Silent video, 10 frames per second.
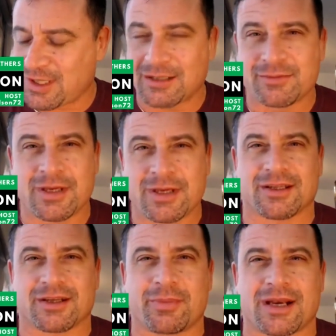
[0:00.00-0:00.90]
Talk to me a
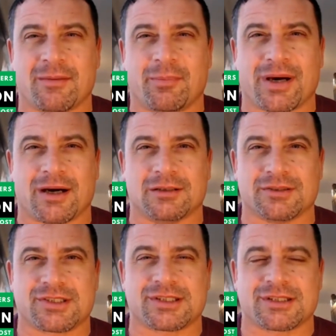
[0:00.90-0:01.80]
little bit
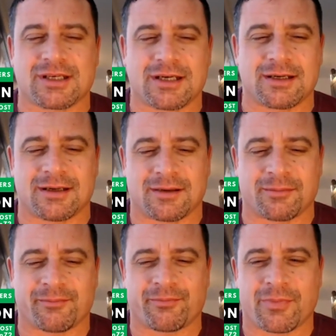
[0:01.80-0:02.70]
about
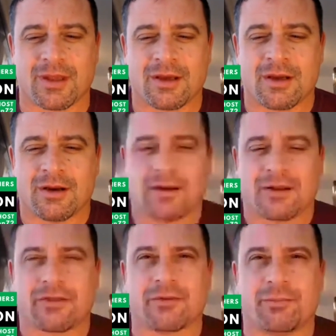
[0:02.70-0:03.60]

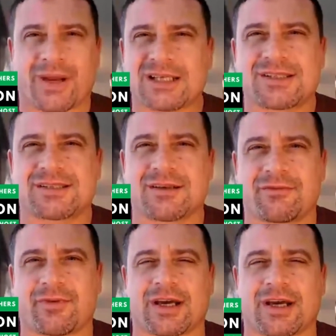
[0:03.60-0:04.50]
the best
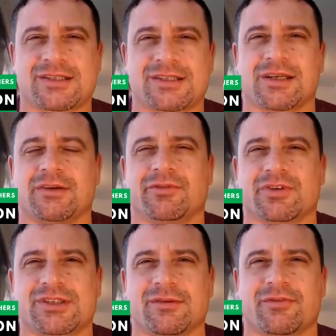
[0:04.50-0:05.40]
advice that you've
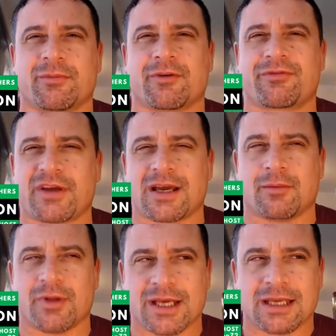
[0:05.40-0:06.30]
received from your
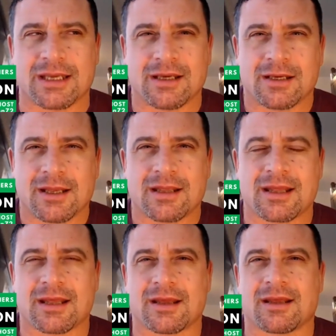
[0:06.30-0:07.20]
family,
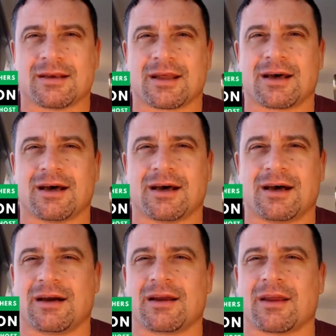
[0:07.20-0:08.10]
and
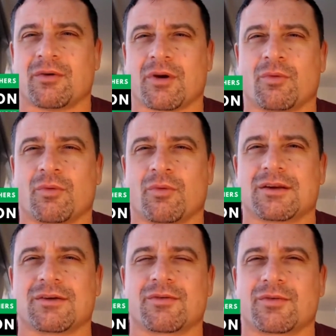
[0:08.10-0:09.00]
what
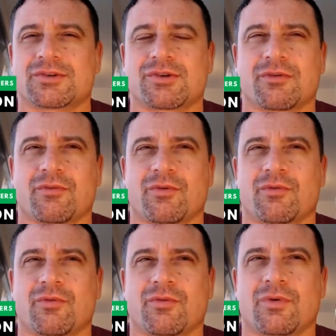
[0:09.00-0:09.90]
it sort of
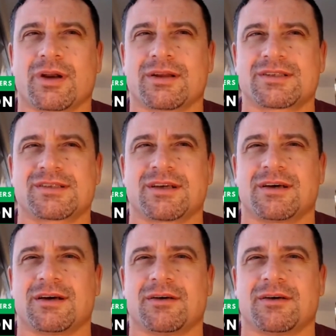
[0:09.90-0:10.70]
what it